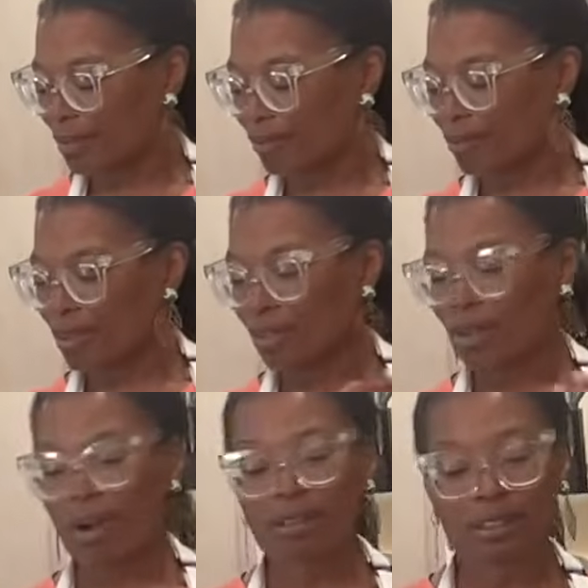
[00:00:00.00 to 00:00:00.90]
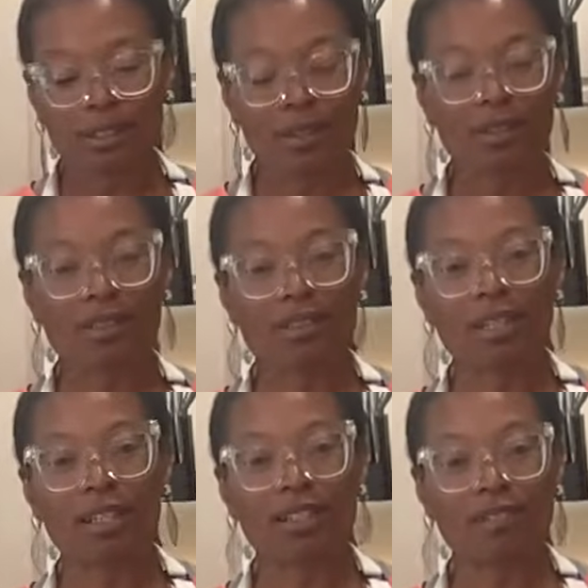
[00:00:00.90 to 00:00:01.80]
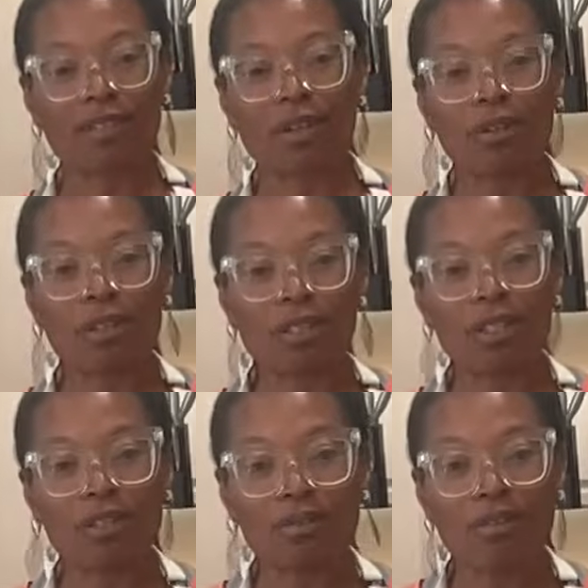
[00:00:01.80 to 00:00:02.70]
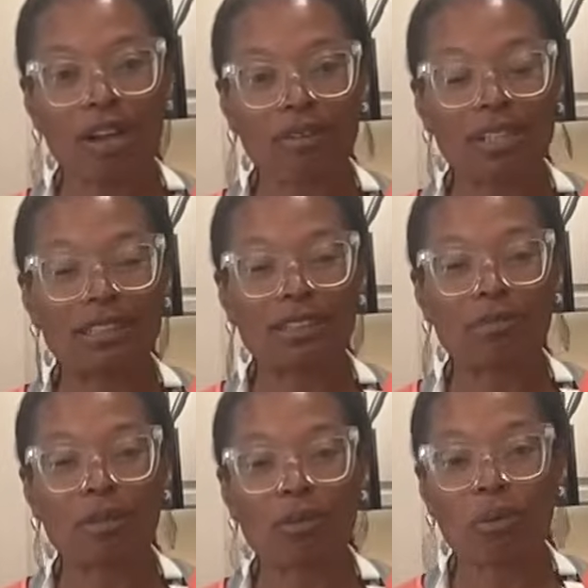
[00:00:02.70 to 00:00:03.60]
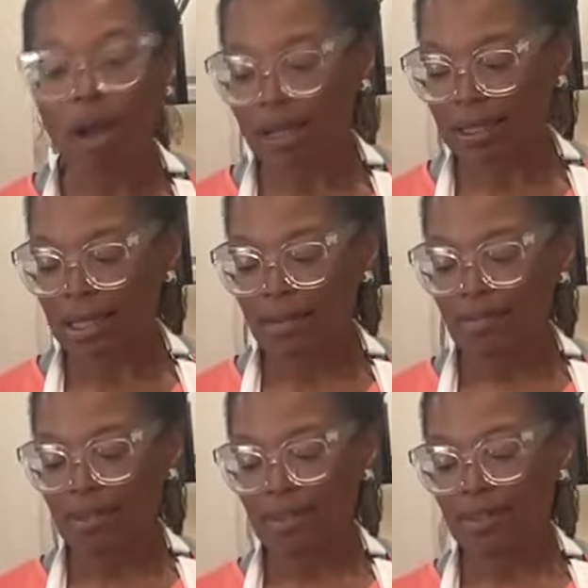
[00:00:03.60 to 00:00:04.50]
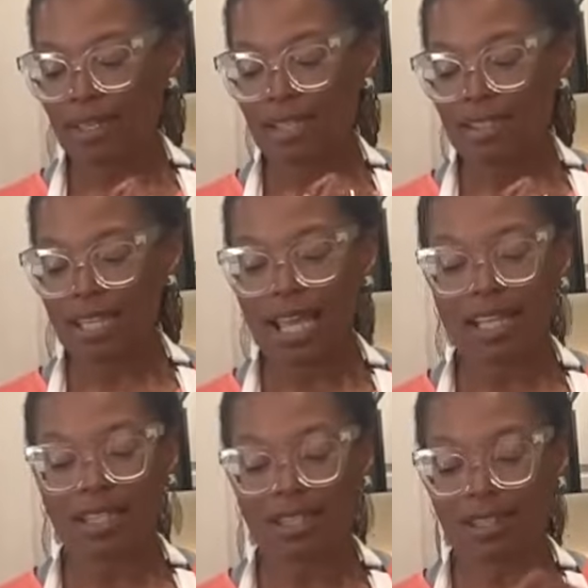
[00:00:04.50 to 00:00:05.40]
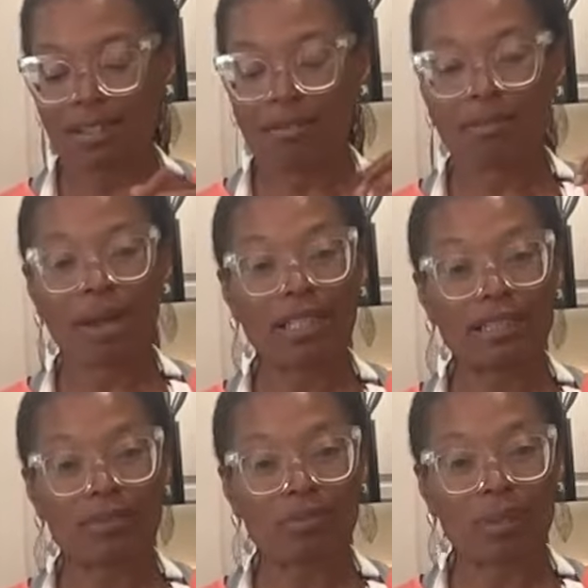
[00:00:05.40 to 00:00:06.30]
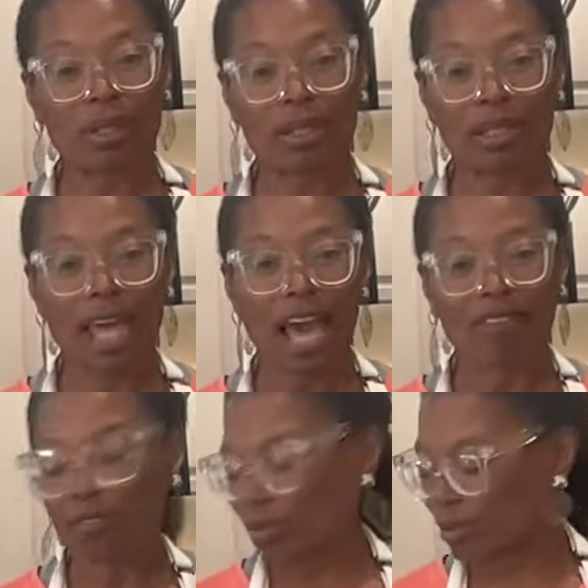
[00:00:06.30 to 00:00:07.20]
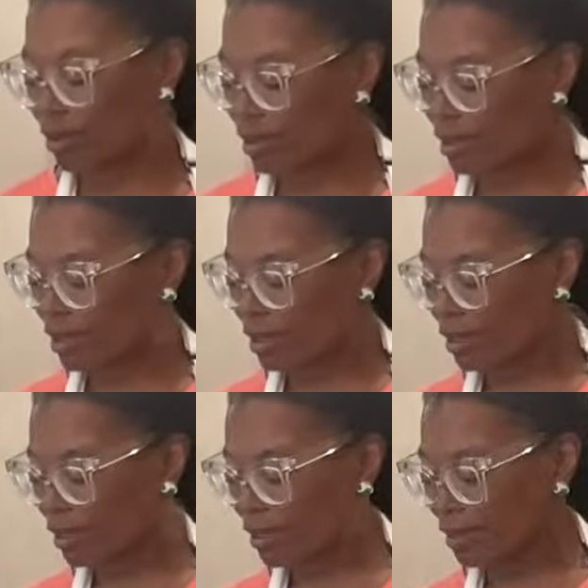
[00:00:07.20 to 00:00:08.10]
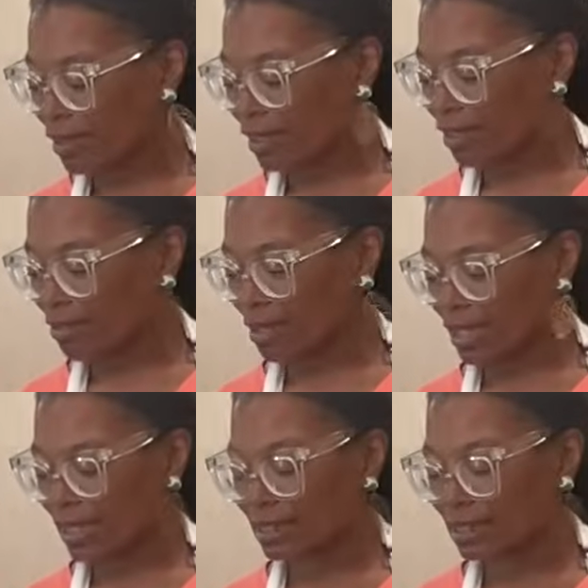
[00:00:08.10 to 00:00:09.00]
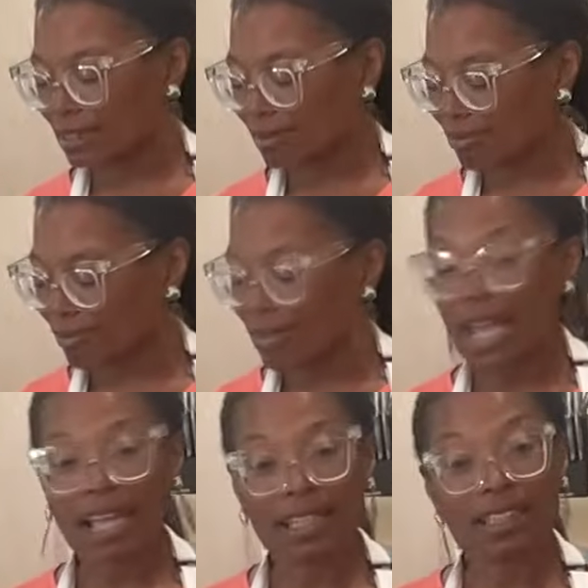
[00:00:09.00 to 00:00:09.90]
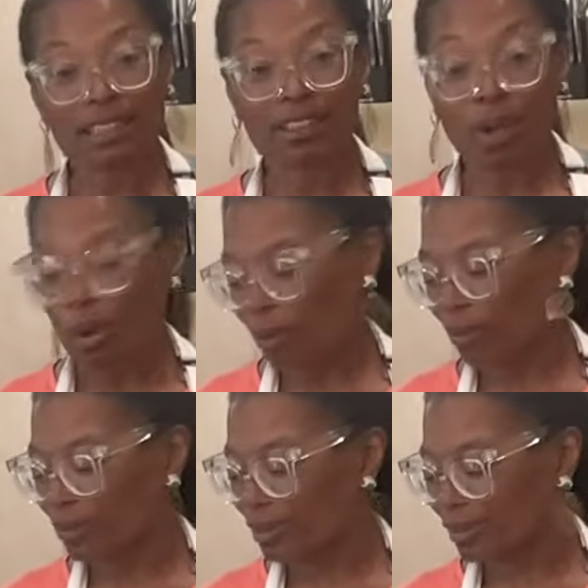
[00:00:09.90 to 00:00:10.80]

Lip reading: So you always notice that if they're cooking fried rice in a big wok, then they take the rice and put it in after the ingredients, and it is cold.